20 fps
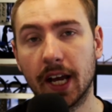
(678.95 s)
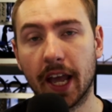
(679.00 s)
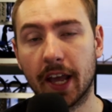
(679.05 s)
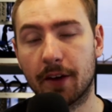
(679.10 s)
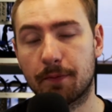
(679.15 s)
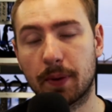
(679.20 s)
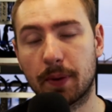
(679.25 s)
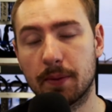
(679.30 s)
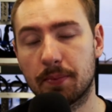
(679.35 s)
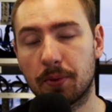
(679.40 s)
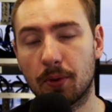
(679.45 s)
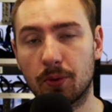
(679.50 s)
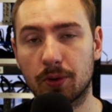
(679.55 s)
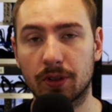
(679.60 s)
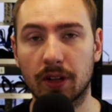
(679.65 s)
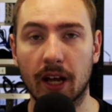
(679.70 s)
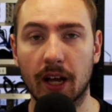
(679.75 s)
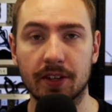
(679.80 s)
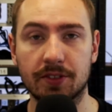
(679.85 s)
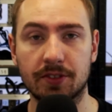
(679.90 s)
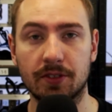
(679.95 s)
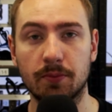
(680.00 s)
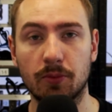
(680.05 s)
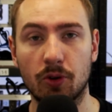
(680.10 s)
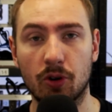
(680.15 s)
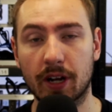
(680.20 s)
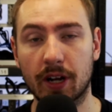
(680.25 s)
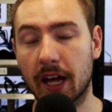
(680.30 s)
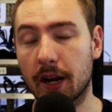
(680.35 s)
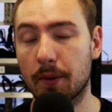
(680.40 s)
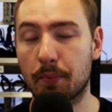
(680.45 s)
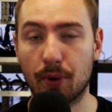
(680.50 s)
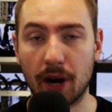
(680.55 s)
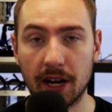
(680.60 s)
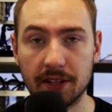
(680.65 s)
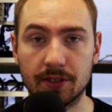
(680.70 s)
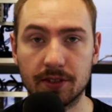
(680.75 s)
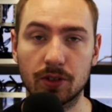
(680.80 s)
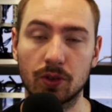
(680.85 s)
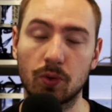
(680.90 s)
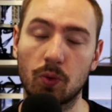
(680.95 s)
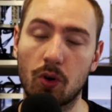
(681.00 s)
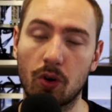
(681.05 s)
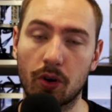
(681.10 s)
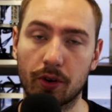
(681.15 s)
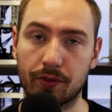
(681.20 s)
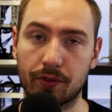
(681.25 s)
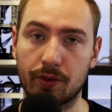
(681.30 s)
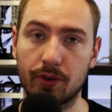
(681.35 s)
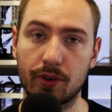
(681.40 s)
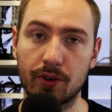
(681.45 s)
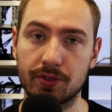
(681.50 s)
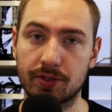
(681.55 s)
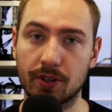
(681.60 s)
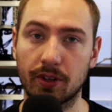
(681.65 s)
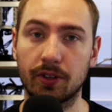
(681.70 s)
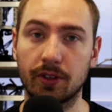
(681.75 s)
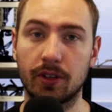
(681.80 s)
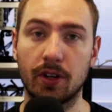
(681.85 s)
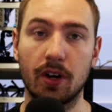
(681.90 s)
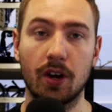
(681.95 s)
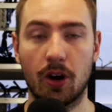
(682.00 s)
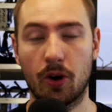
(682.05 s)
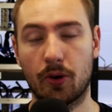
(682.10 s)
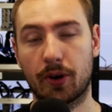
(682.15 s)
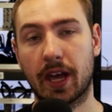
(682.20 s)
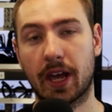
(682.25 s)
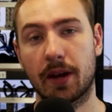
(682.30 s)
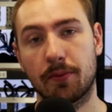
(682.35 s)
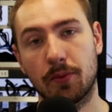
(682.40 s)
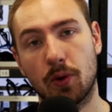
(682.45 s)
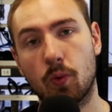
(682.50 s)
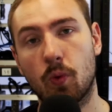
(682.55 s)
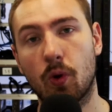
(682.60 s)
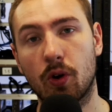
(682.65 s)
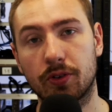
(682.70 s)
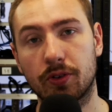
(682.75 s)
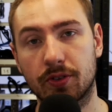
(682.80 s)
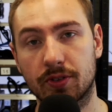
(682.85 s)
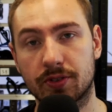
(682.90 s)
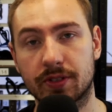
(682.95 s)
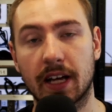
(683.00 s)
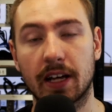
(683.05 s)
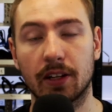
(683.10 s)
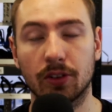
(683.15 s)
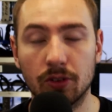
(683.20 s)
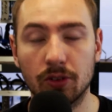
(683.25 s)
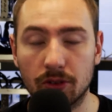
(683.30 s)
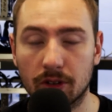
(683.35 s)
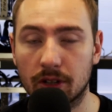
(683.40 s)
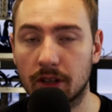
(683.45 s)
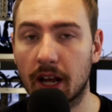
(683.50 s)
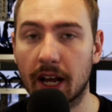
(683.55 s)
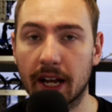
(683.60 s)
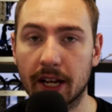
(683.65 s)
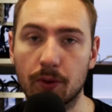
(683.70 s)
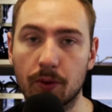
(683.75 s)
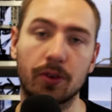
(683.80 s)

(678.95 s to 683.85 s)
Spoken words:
If people would like some more kind of practical walkthroughs on, okay, well, what does that look like?